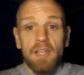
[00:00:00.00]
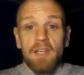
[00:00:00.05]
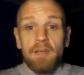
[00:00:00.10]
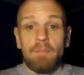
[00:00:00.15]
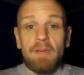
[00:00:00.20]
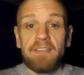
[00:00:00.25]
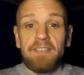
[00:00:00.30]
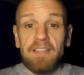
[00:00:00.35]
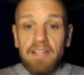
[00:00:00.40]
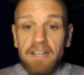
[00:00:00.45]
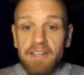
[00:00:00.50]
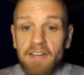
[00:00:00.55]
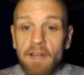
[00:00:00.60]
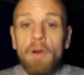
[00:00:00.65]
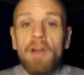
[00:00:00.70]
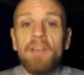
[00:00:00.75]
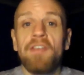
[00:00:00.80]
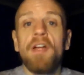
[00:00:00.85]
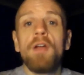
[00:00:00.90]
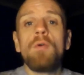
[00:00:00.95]
Basically, now
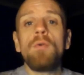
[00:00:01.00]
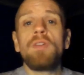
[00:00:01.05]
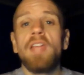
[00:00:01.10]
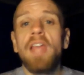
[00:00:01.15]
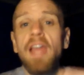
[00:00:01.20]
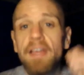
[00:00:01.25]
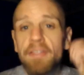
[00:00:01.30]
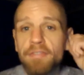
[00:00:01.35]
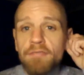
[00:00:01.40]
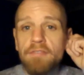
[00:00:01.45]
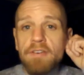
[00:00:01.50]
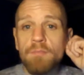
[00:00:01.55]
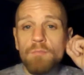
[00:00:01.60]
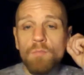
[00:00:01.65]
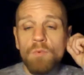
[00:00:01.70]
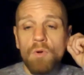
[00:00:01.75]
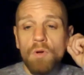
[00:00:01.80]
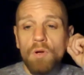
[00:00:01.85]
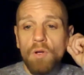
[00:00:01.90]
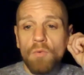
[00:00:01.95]
I know
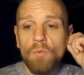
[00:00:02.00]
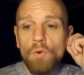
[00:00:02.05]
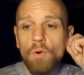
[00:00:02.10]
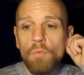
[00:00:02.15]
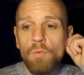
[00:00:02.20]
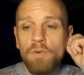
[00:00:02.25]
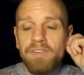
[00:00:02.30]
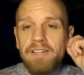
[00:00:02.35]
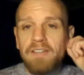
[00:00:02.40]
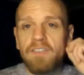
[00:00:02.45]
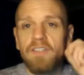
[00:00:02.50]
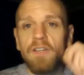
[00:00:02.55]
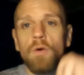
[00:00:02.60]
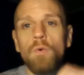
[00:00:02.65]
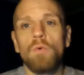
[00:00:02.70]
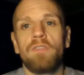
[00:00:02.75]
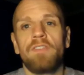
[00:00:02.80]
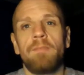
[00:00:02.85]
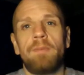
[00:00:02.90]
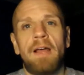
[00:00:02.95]
Catherine was in
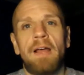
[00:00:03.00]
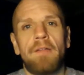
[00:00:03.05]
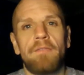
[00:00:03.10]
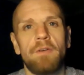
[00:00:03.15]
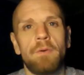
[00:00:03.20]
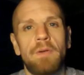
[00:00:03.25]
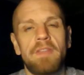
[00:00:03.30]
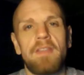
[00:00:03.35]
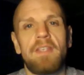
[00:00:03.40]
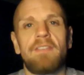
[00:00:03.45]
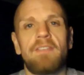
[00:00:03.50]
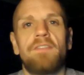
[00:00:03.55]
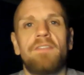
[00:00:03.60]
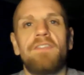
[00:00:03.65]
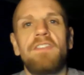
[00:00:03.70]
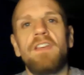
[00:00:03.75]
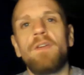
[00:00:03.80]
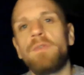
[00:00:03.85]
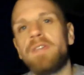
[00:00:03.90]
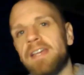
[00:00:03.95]
talks about doing this a
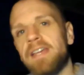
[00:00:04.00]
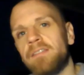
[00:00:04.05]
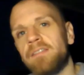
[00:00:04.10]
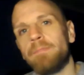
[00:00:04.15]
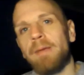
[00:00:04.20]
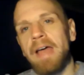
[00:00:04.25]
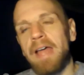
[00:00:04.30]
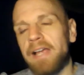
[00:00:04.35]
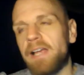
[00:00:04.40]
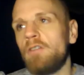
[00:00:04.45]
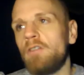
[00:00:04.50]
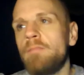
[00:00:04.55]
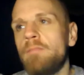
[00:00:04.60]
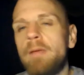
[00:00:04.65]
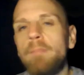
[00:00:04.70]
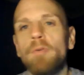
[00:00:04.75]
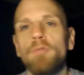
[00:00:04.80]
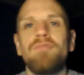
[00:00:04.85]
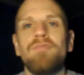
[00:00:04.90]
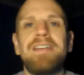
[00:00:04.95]
few years back. I
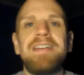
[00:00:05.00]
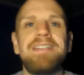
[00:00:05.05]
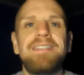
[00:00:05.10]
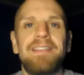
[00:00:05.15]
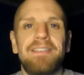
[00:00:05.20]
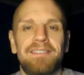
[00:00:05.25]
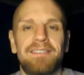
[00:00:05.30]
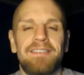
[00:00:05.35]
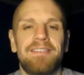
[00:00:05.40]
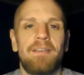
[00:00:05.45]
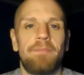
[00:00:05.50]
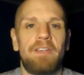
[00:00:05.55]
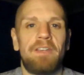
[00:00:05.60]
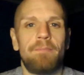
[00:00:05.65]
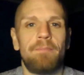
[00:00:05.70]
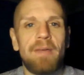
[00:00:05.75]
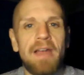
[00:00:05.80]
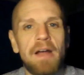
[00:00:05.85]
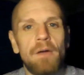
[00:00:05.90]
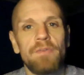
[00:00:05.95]
remember reading something
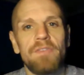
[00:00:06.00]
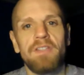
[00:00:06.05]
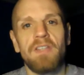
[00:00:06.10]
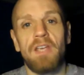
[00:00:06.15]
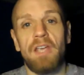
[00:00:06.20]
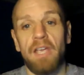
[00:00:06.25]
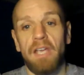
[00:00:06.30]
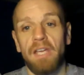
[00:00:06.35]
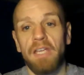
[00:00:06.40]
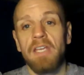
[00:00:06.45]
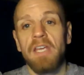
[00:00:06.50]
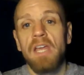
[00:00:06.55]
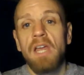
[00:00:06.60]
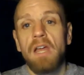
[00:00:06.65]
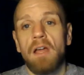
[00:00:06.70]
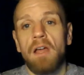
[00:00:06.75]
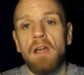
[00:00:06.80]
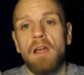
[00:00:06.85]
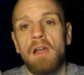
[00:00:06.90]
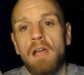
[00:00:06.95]
about it,
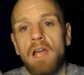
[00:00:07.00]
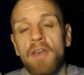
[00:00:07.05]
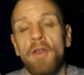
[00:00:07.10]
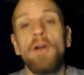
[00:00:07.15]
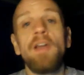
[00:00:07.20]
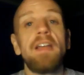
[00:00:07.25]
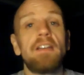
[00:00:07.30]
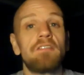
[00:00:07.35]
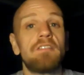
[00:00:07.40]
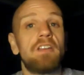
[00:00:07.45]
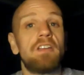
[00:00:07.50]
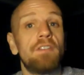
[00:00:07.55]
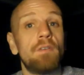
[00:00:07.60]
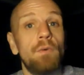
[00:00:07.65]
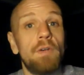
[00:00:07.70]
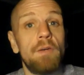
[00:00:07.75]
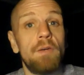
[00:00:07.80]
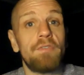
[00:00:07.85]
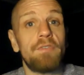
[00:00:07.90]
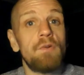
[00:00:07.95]
and I actually
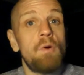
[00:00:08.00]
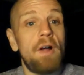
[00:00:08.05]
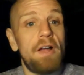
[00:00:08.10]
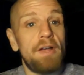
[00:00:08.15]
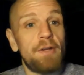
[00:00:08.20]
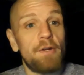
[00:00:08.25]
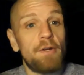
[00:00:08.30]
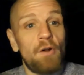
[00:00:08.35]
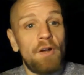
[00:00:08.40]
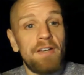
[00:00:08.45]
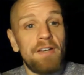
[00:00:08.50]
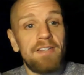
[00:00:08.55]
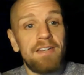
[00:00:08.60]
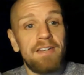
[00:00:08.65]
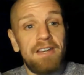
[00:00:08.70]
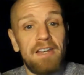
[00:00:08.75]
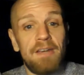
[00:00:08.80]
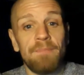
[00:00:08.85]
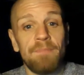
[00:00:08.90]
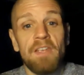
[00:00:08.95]
thought it was quite a good
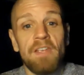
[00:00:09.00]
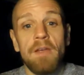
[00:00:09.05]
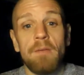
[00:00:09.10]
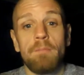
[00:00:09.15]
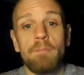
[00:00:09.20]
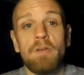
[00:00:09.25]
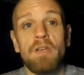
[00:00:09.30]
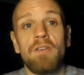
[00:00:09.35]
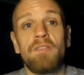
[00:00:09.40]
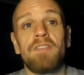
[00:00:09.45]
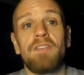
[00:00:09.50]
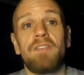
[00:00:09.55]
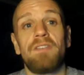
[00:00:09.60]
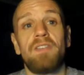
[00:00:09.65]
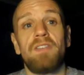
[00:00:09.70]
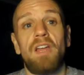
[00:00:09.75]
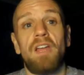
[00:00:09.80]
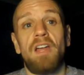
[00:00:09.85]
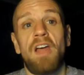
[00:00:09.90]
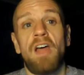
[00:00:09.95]
idea because
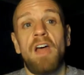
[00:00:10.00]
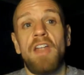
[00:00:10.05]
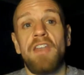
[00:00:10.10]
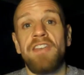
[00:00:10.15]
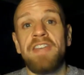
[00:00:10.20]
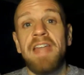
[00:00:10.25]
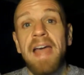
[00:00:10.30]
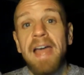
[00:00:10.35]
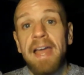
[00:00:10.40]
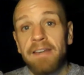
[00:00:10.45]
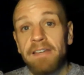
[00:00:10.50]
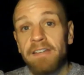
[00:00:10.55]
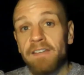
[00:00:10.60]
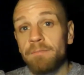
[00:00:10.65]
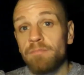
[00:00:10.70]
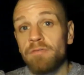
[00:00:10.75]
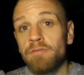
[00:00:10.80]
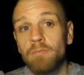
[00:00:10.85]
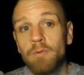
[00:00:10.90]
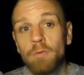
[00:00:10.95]
Nan is
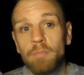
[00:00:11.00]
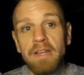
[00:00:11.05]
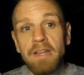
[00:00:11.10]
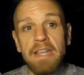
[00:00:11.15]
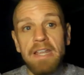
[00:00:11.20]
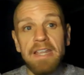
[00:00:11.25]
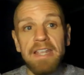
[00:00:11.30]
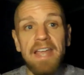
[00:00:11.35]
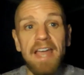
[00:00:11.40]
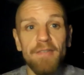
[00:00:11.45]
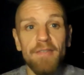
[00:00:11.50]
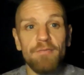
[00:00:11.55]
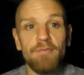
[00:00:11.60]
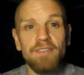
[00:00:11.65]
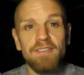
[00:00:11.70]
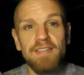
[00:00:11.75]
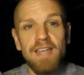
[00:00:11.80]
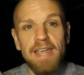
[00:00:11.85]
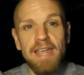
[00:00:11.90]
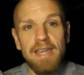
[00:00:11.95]
probably Catherine
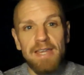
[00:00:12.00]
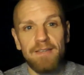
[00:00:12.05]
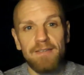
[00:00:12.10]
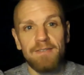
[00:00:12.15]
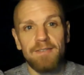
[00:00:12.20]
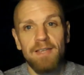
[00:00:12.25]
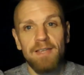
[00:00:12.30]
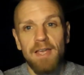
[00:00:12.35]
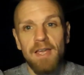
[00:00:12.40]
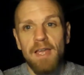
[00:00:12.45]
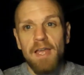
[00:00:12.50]
Tate's